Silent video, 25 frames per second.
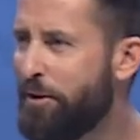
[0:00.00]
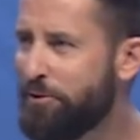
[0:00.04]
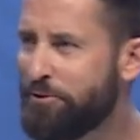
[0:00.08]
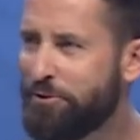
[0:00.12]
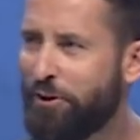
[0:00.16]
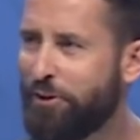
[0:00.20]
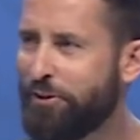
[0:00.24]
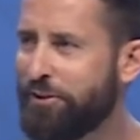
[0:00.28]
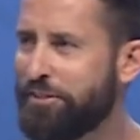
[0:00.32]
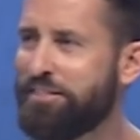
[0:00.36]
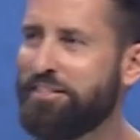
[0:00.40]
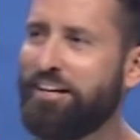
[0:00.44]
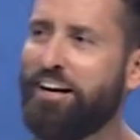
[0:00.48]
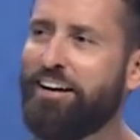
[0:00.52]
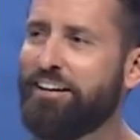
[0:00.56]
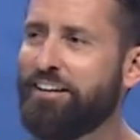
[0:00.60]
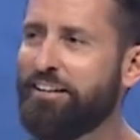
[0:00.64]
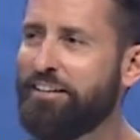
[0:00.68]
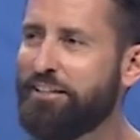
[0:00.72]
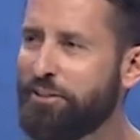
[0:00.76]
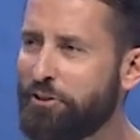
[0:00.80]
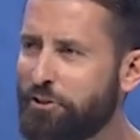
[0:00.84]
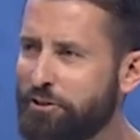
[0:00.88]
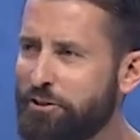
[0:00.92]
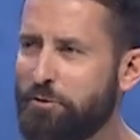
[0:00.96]
I was all excited.
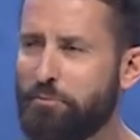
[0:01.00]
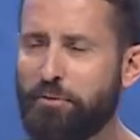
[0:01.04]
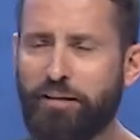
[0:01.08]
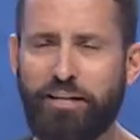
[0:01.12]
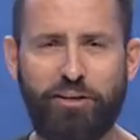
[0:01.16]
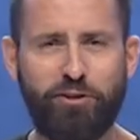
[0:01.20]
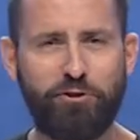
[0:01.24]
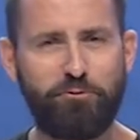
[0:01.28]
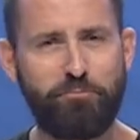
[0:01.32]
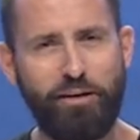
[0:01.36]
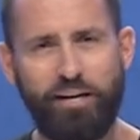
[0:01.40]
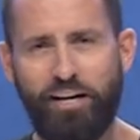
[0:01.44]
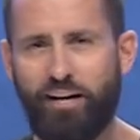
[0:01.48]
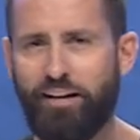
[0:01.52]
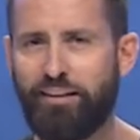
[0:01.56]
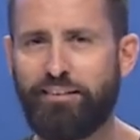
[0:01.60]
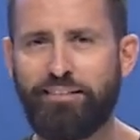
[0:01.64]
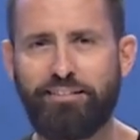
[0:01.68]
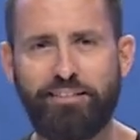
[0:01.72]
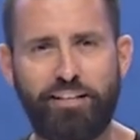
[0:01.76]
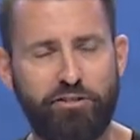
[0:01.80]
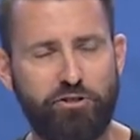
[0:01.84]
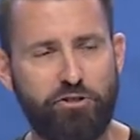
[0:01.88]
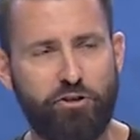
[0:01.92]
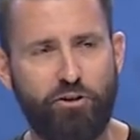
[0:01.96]
And he looked at me and he goes, man, I
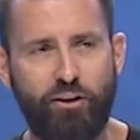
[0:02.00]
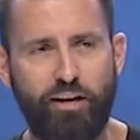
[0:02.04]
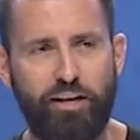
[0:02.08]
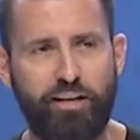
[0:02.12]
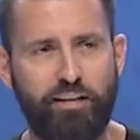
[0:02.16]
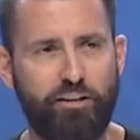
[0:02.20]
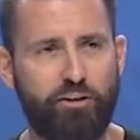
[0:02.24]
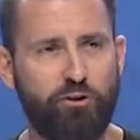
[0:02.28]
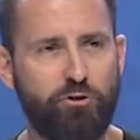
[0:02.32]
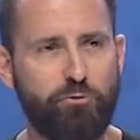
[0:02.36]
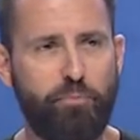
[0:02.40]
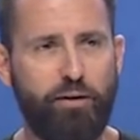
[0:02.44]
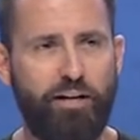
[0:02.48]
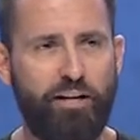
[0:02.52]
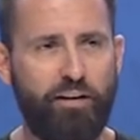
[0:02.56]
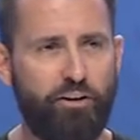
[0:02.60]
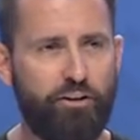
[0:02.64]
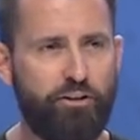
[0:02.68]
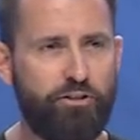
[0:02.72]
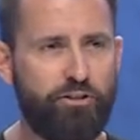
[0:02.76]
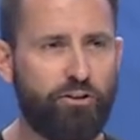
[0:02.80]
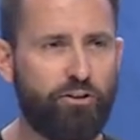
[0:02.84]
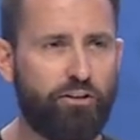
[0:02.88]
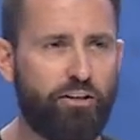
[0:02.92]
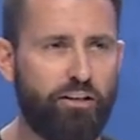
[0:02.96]
think that's great. He goes, but
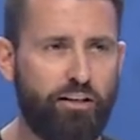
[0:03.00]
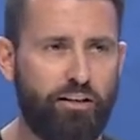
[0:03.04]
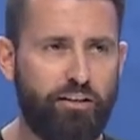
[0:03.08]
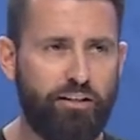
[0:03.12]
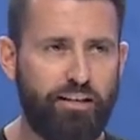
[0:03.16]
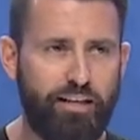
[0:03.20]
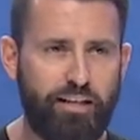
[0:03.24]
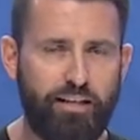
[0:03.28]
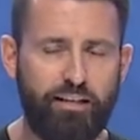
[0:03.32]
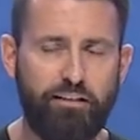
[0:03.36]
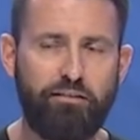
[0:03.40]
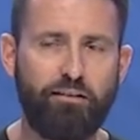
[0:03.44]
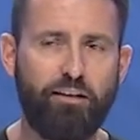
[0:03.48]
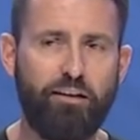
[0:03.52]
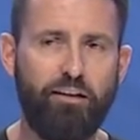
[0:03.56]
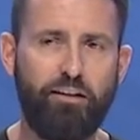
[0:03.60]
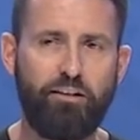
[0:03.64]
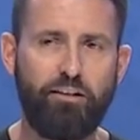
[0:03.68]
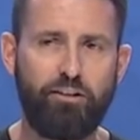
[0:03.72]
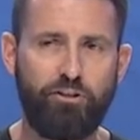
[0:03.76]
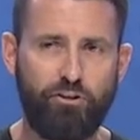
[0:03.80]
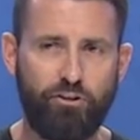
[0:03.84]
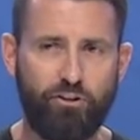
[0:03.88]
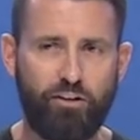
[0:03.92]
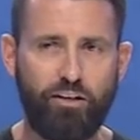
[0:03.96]
Aaron, you're going to need,
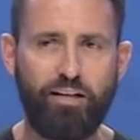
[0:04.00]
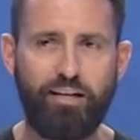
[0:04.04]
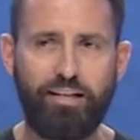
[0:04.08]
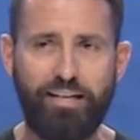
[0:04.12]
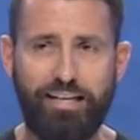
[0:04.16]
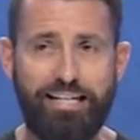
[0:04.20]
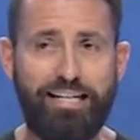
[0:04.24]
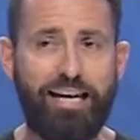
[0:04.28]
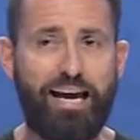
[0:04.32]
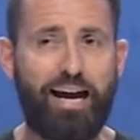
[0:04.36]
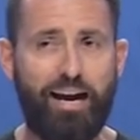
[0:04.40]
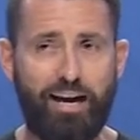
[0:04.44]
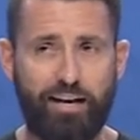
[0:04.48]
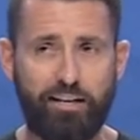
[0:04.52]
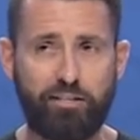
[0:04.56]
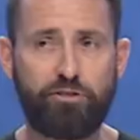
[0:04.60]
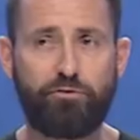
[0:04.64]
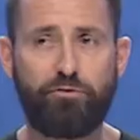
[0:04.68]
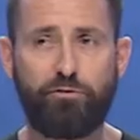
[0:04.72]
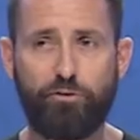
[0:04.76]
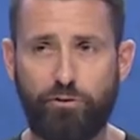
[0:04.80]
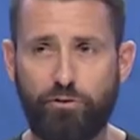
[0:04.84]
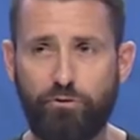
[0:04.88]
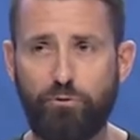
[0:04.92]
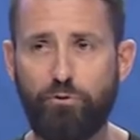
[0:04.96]
you're going to need to ask
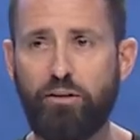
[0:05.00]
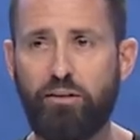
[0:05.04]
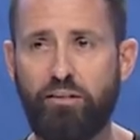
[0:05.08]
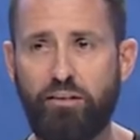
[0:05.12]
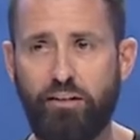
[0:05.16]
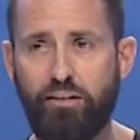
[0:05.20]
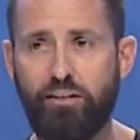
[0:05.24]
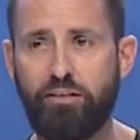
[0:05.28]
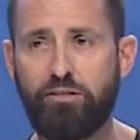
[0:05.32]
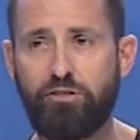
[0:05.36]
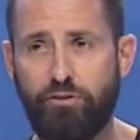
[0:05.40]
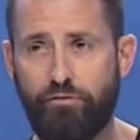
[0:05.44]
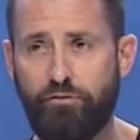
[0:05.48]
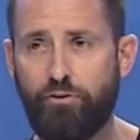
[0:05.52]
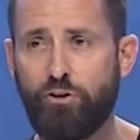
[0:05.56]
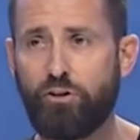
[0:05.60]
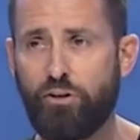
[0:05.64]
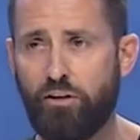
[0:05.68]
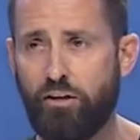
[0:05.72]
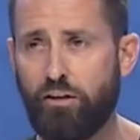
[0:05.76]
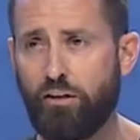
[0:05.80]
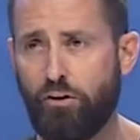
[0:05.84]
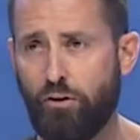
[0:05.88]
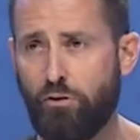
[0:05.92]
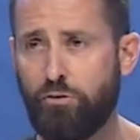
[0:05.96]
for three things if you're
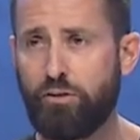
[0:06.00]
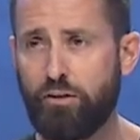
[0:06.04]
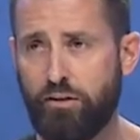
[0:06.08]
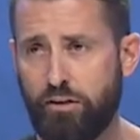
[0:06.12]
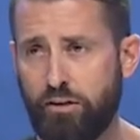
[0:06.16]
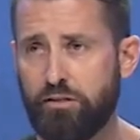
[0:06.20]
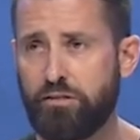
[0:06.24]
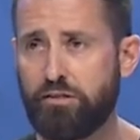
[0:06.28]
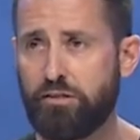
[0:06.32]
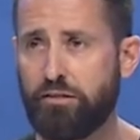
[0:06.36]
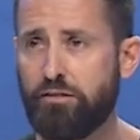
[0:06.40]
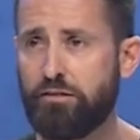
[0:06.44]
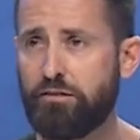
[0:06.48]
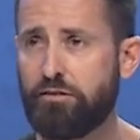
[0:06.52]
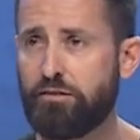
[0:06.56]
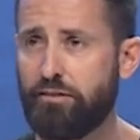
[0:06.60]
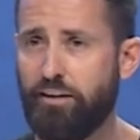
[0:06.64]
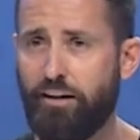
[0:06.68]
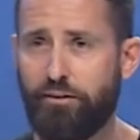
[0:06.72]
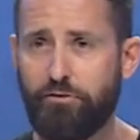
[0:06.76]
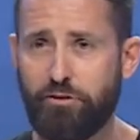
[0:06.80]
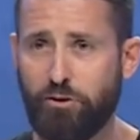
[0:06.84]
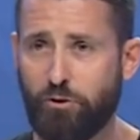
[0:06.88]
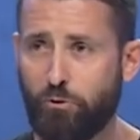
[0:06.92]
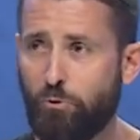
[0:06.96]
going to go the distance.
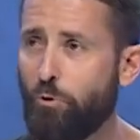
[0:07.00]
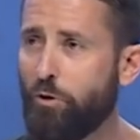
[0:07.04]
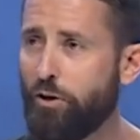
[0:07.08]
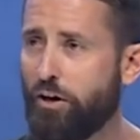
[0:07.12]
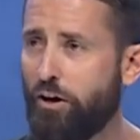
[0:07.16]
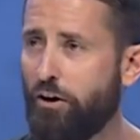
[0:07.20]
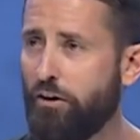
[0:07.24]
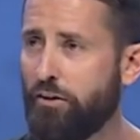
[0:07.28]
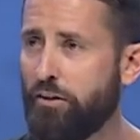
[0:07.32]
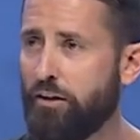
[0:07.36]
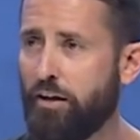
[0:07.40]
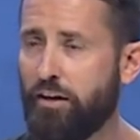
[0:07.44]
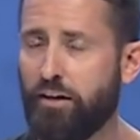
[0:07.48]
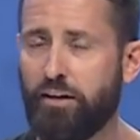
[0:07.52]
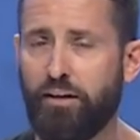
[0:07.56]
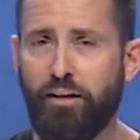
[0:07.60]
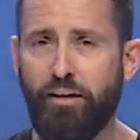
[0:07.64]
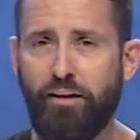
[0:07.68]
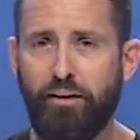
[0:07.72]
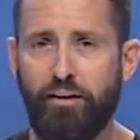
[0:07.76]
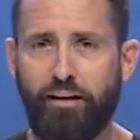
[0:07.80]
And I was like, what are they?